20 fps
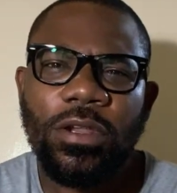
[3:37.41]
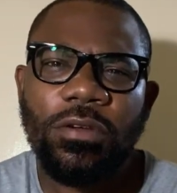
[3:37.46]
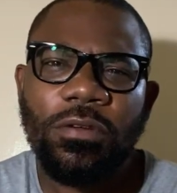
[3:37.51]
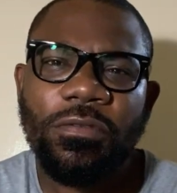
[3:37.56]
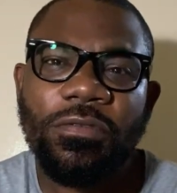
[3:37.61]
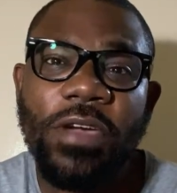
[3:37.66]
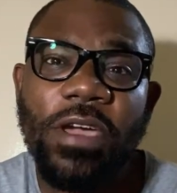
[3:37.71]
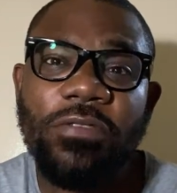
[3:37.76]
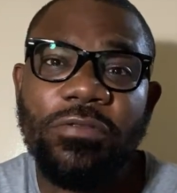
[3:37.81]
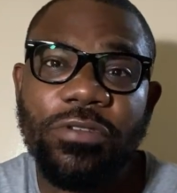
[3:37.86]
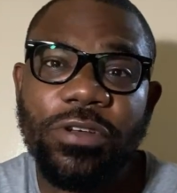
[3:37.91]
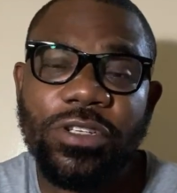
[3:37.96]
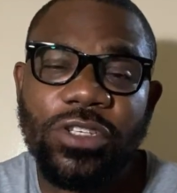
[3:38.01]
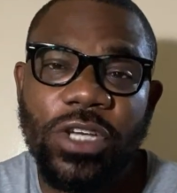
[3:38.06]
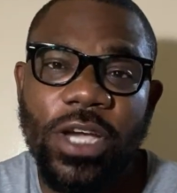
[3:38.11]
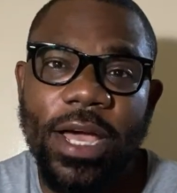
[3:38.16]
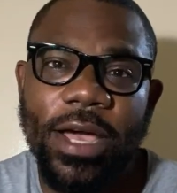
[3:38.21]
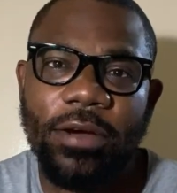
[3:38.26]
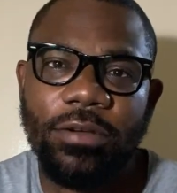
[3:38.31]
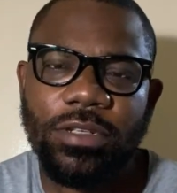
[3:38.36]
favorite
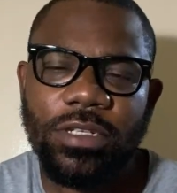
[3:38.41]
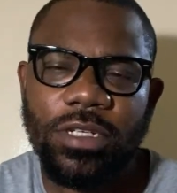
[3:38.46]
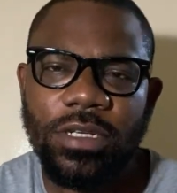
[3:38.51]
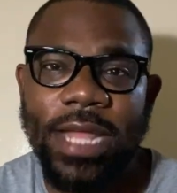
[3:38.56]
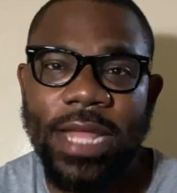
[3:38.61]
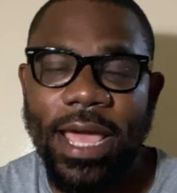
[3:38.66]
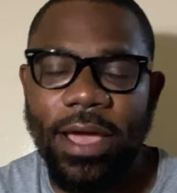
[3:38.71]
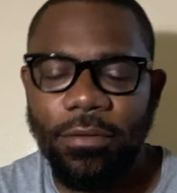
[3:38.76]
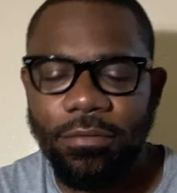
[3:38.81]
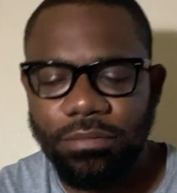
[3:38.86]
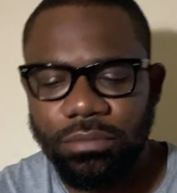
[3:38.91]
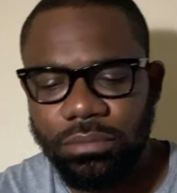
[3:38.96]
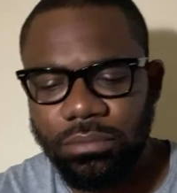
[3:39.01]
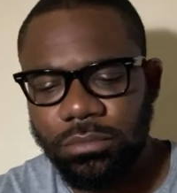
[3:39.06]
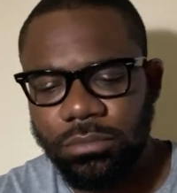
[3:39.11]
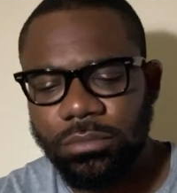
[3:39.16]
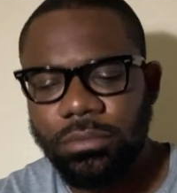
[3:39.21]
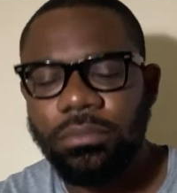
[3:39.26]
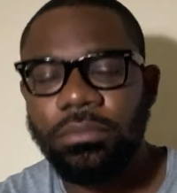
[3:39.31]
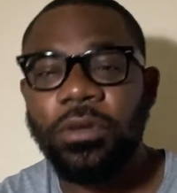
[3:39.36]
child. Now,
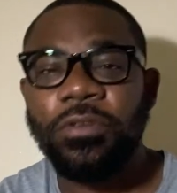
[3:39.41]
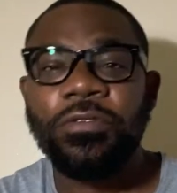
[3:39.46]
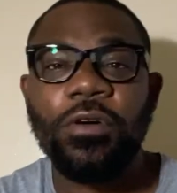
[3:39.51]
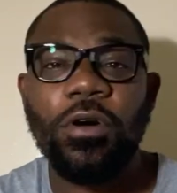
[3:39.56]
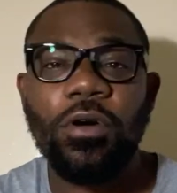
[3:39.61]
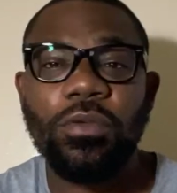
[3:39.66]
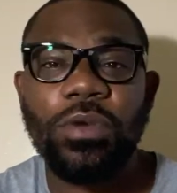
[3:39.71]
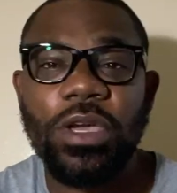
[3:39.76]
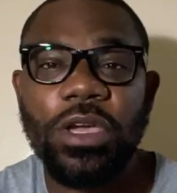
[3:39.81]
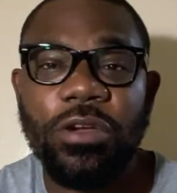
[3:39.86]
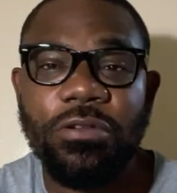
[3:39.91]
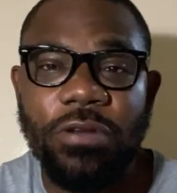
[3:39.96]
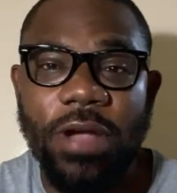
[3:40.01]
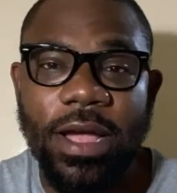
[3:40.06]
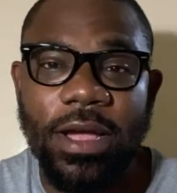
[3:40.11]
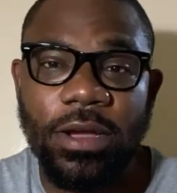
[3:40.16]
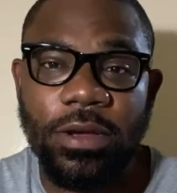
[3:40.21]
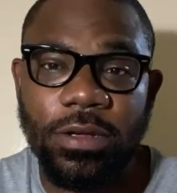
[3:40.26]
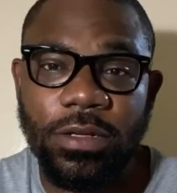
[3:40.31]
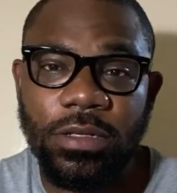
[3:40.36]
before we
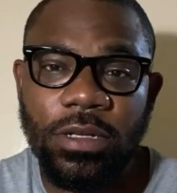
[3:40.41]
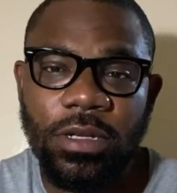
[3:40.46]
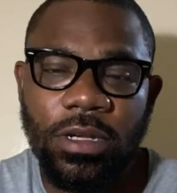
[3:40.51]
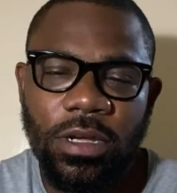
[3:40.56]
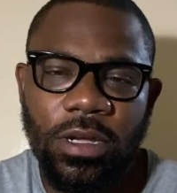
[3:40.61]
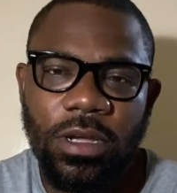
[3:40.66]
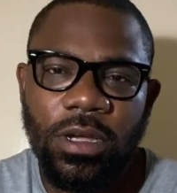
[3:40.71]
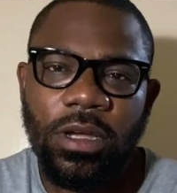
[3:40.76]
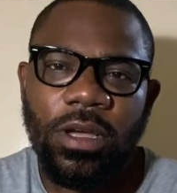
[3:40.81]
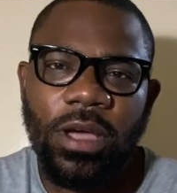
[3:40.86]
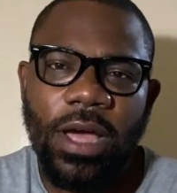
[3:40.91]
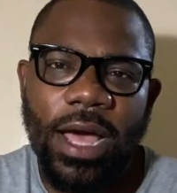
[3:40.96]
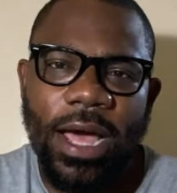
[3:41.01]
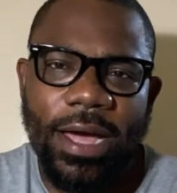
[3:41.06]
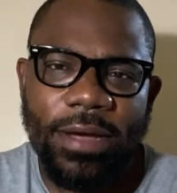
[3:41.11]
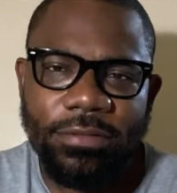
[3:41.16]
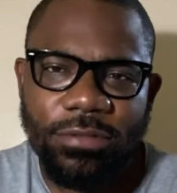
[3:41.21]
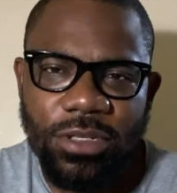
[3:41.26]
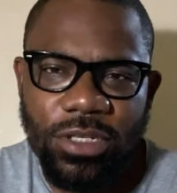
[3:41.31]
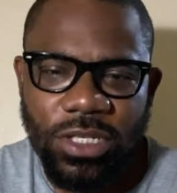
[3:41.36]
crack on,
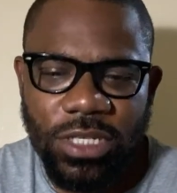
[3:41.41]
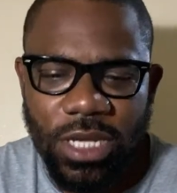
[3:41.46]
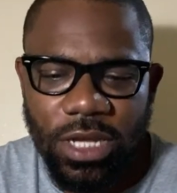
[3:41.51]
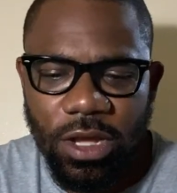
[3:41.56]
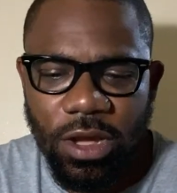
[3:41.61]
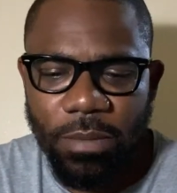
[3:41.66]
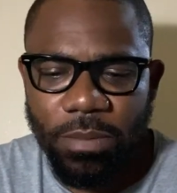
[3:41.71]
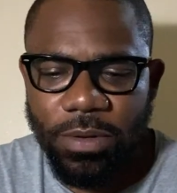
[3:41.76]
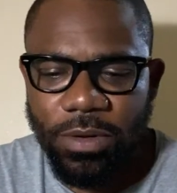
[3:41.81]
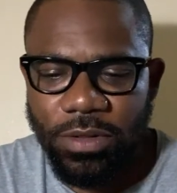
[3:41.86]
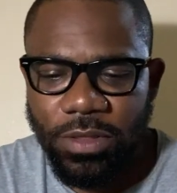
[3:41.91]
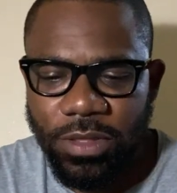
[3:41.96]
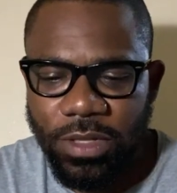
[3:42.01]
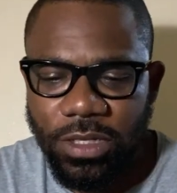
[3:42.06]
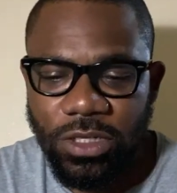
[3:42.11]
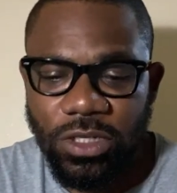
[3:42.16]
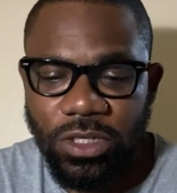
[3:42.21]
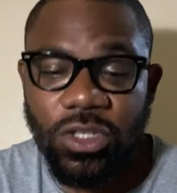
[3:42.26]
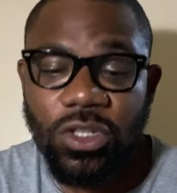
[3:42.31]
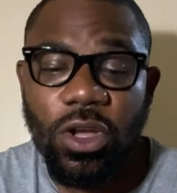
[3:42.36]
I'll just say a couple of
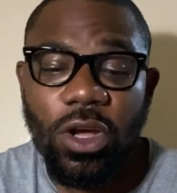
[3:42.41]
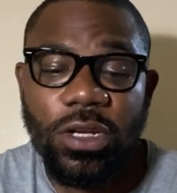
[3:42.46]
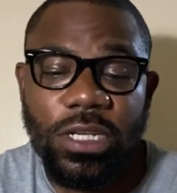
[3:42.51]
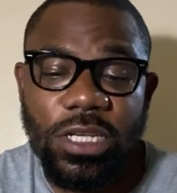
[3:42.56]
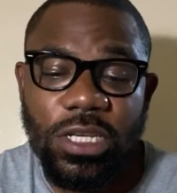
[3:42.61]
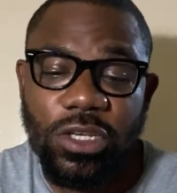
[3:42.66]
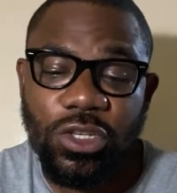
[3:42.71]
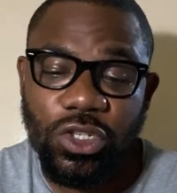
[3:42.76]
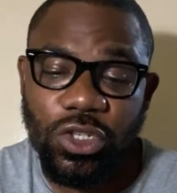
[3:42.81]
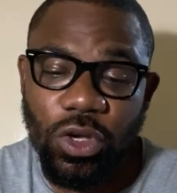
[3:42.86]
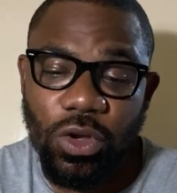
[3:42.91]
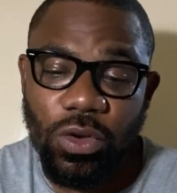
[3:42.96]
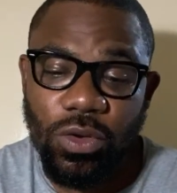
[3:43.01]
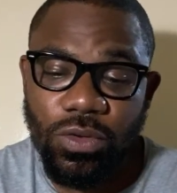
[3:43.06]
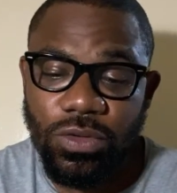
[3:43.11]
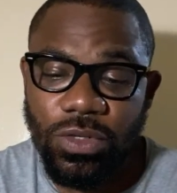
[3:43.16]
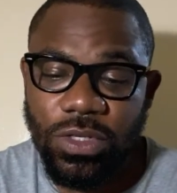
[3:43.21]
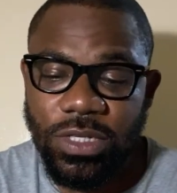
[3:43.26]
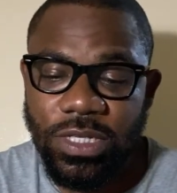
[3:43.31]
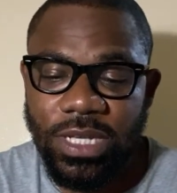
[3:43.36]
things. Study
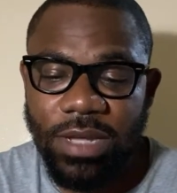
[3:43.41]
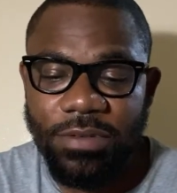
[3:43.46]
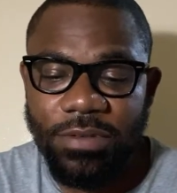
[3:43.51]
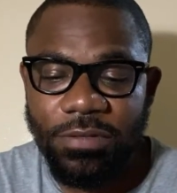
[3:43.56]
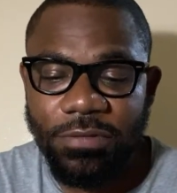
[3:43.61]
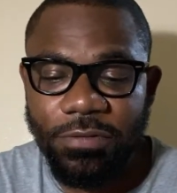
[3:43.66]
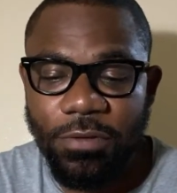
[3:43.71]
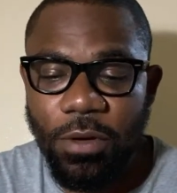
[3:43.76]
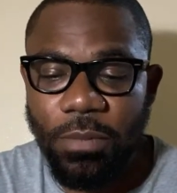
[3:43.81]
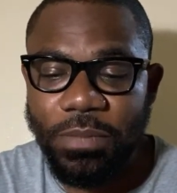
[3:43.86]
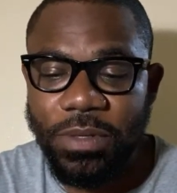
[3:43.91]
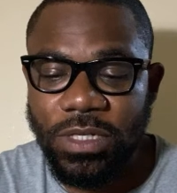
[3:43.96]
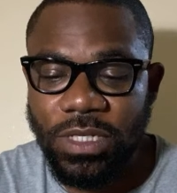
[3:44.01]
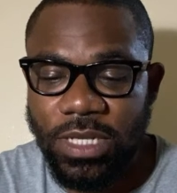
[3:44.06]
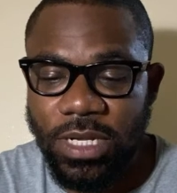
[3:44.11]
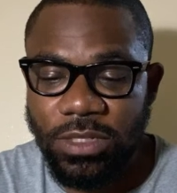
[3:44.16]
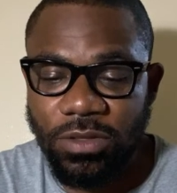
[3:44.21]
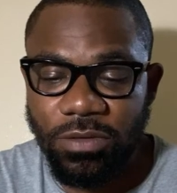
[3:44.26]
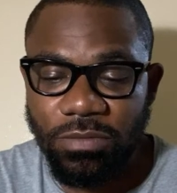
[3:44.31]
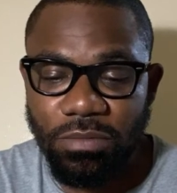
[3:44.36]
shows
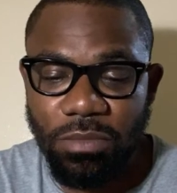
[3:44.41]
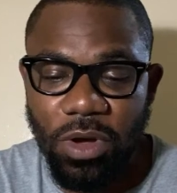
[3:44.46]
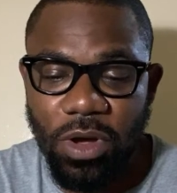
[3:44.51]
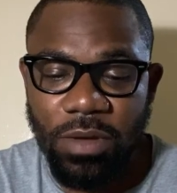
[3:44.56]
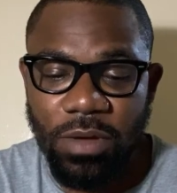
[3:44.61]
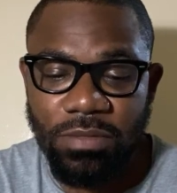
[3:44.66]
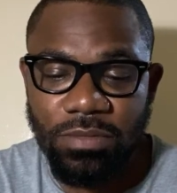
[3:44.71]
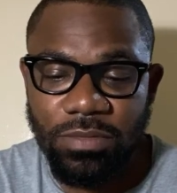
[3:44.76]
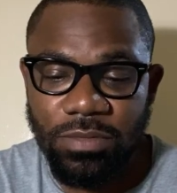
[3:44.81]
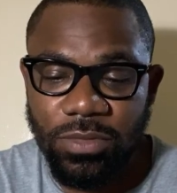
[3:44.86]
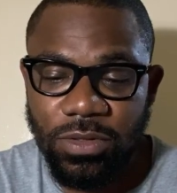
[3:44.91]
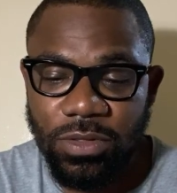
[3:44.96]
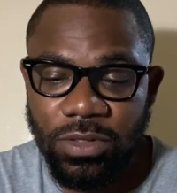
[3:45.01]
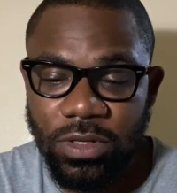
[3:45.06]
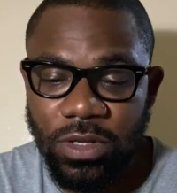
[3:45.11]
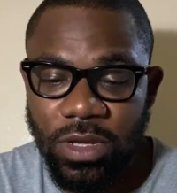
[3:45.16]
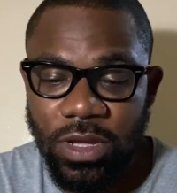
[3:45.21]
74% of moms